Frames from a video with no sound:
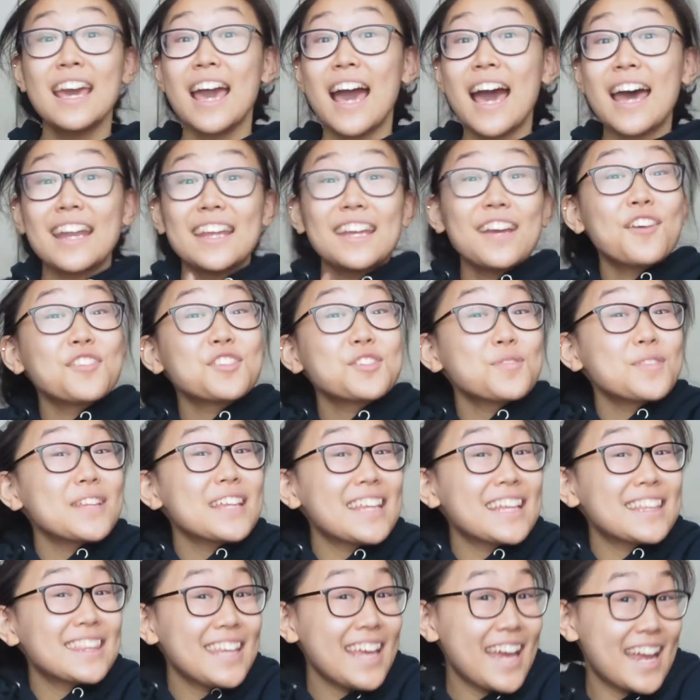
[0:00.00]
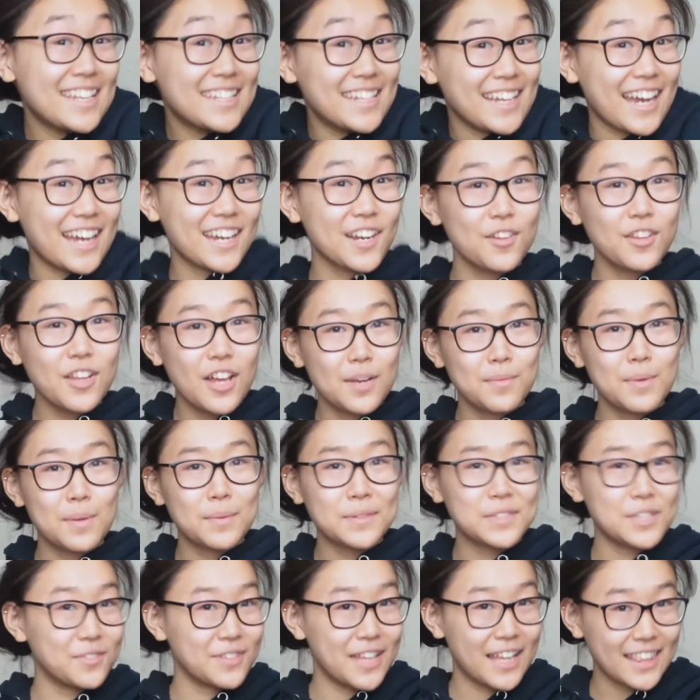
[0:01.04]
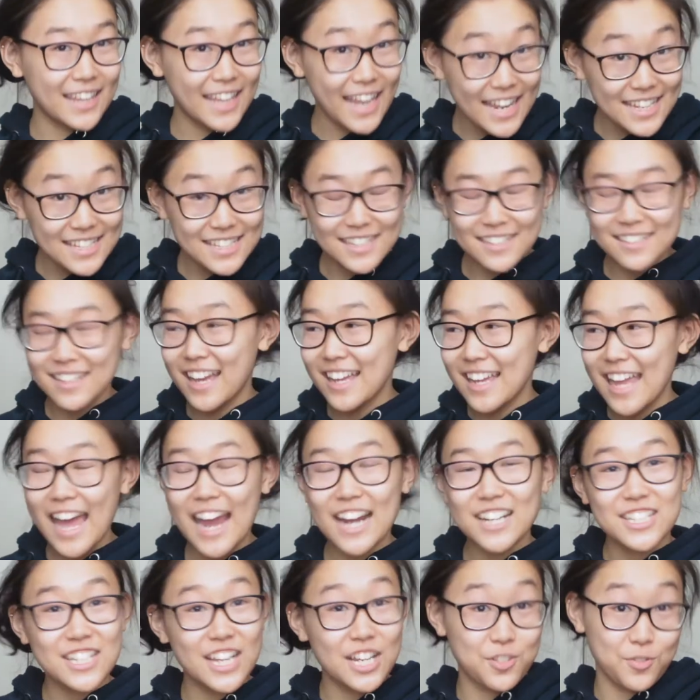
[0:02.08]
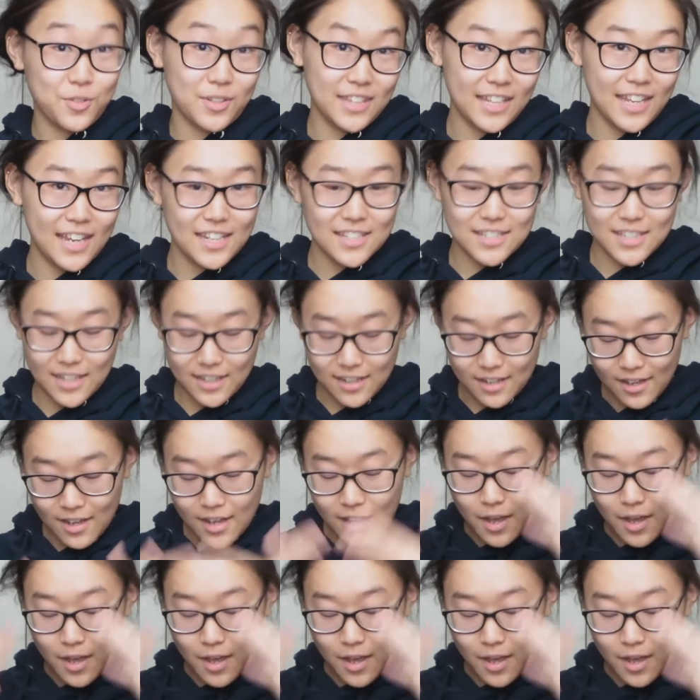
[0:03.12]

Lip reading: And I also really liked the ending. I know a lot of people don't like the ending. I actually enjoyed the ending.